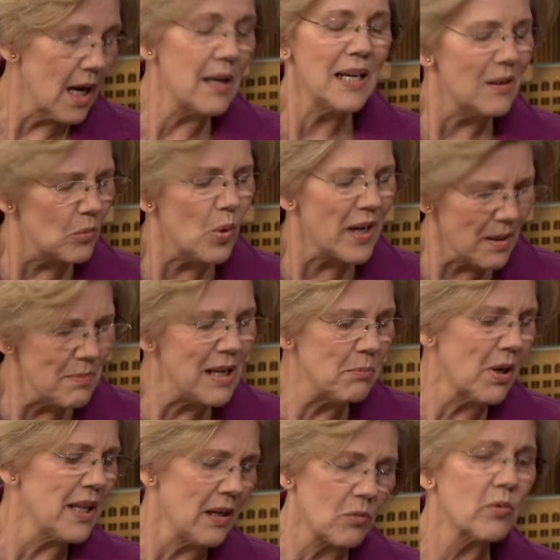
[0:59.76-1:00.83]
I, what I mean
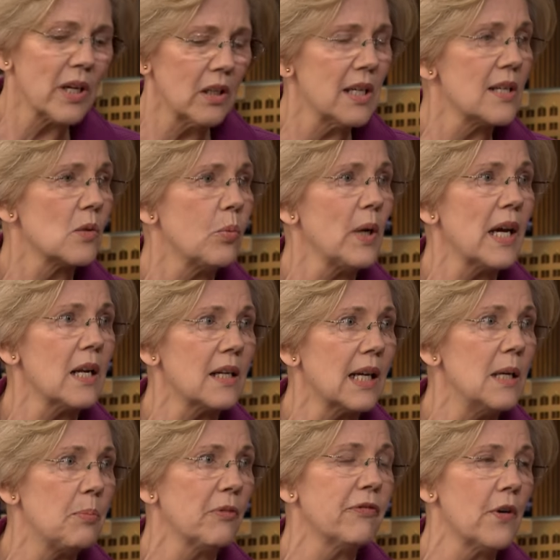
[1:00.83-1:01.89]
by that really is we got to
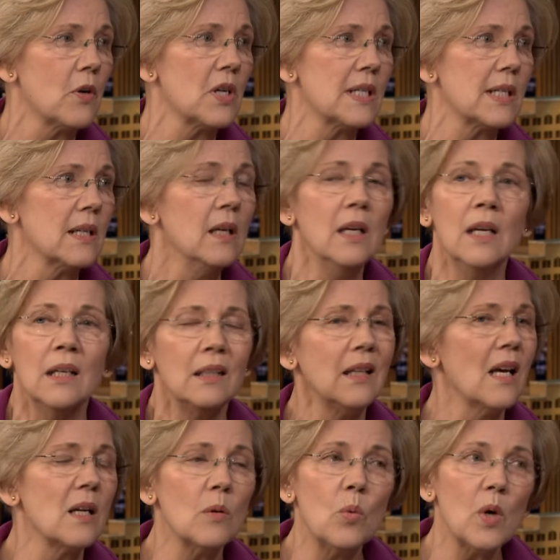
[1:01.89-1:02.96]
keep a focus
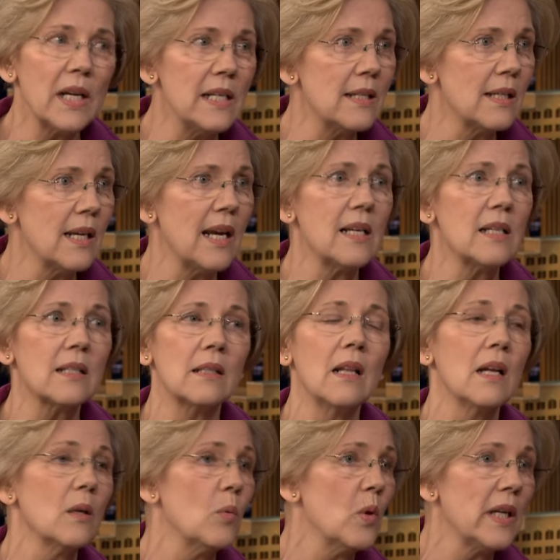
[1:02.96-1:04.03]
not on what he says,
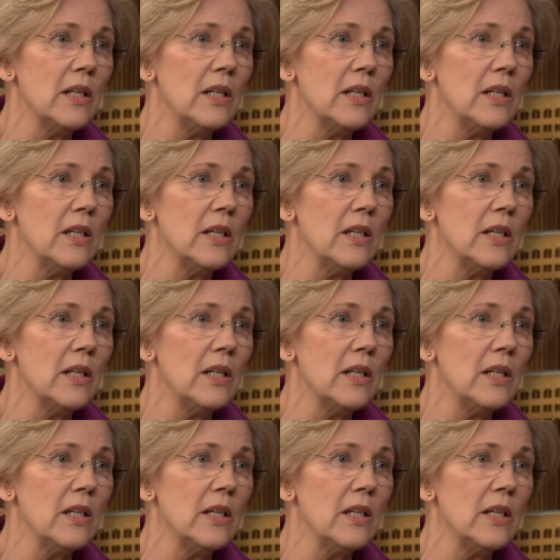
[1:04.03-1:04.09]
not on what